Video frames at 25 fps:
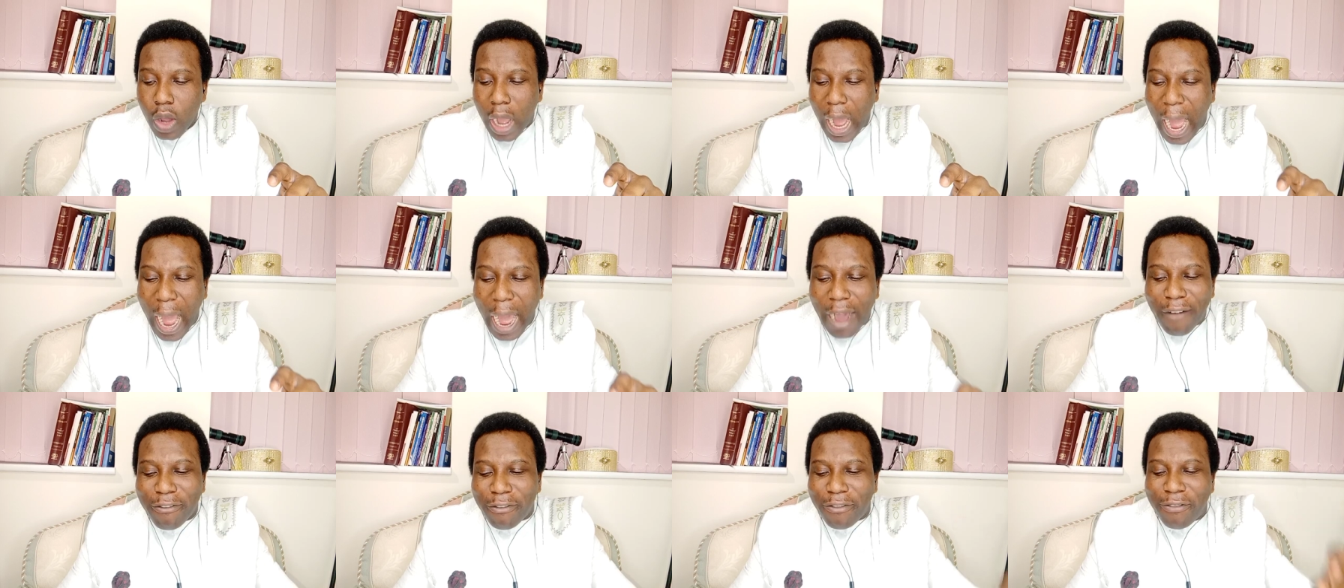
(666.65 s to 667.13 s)

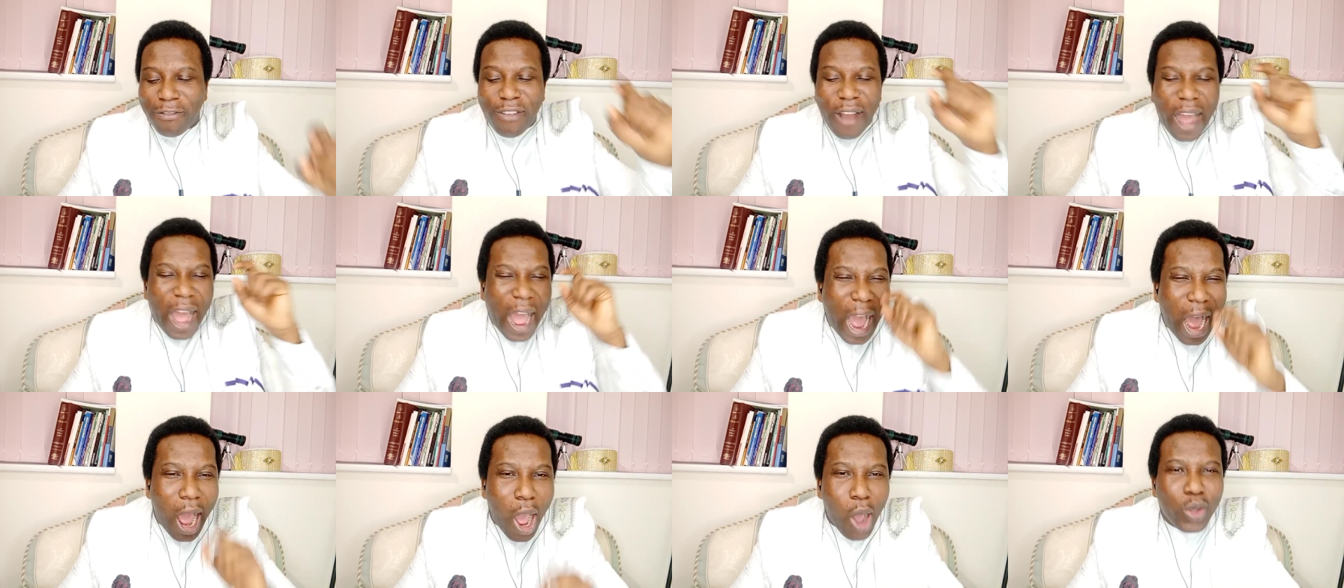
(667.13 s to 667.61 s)
are
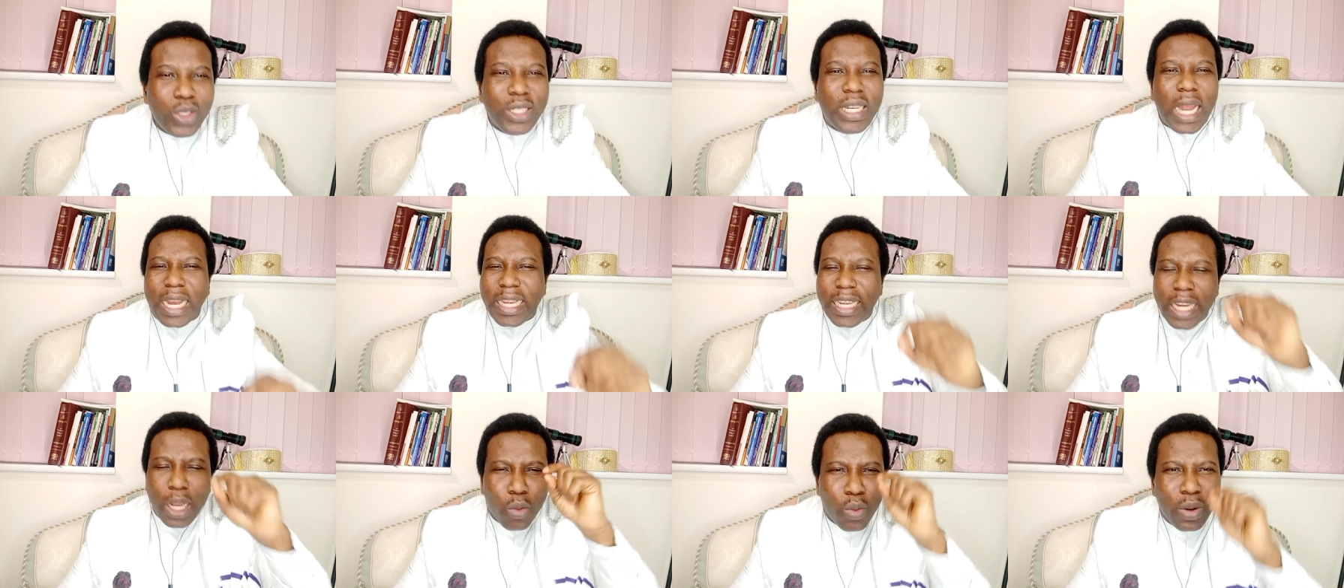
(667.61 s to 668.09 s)
vowed
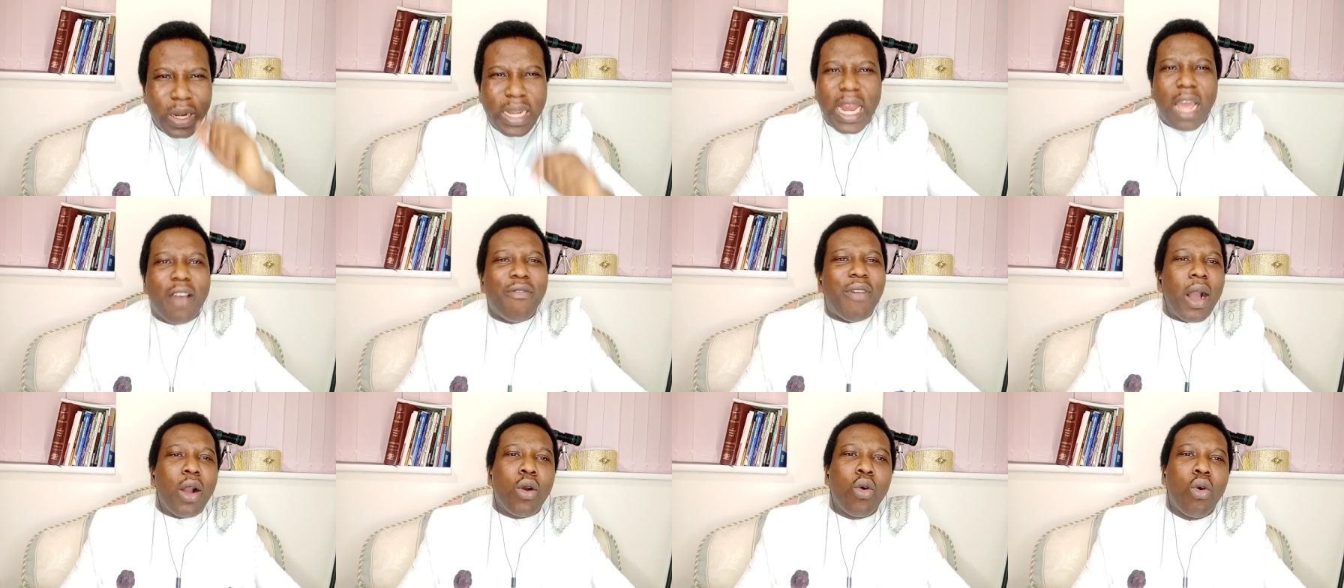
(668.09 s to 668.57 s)
that they will
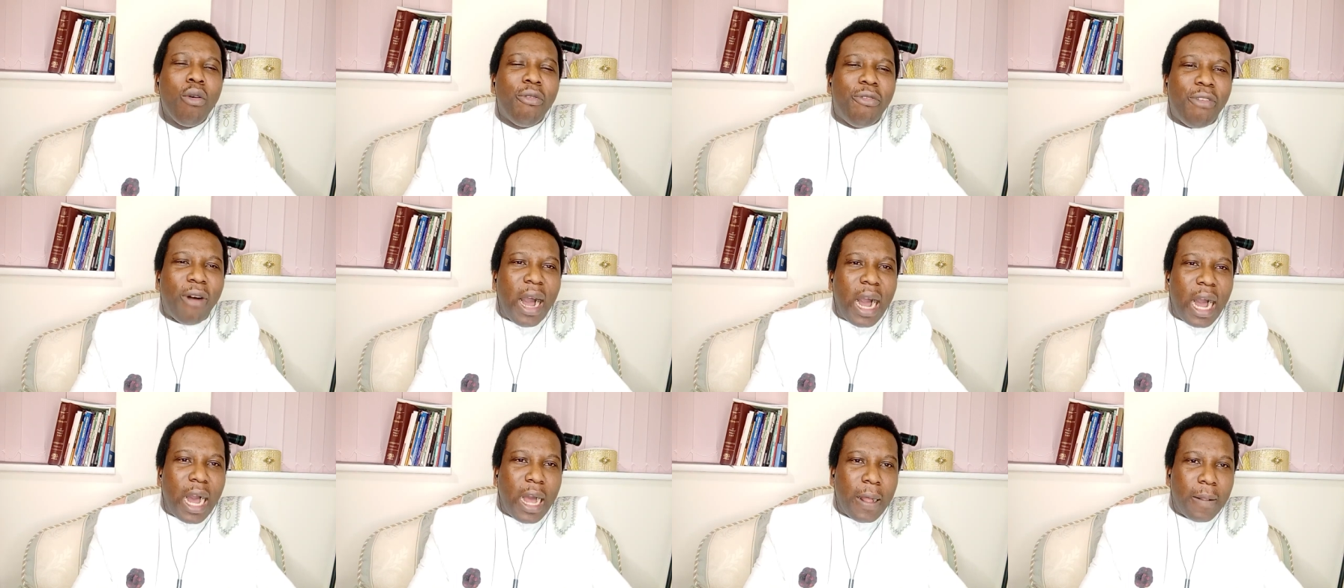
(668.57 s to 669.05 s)
never go
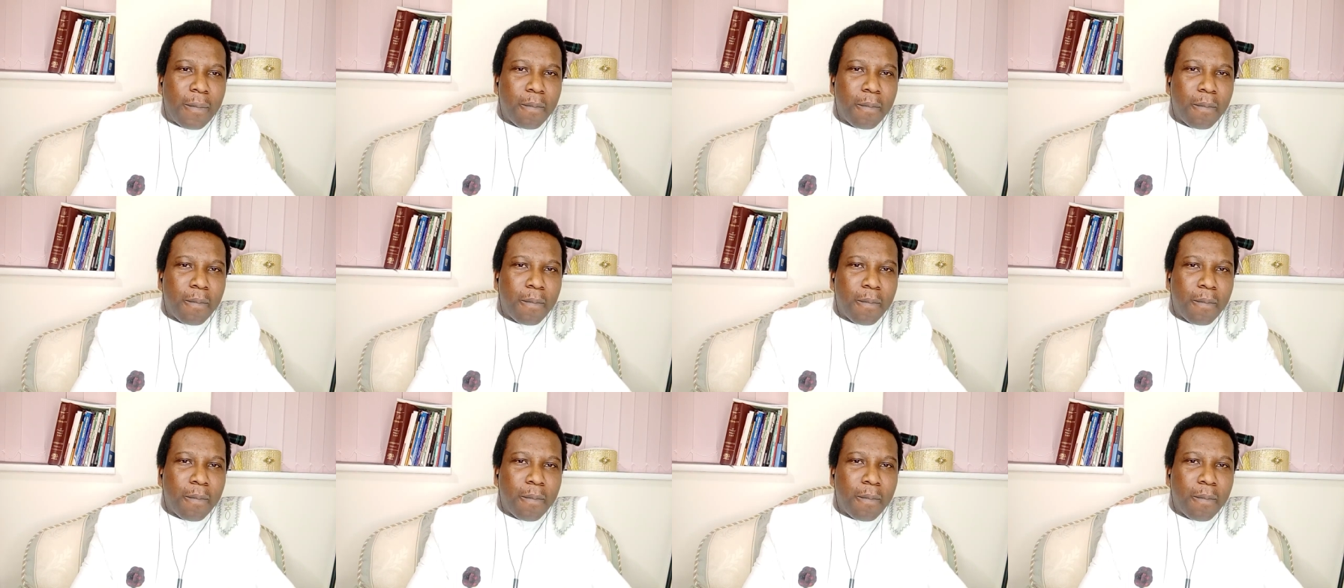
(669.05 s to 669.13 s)
far.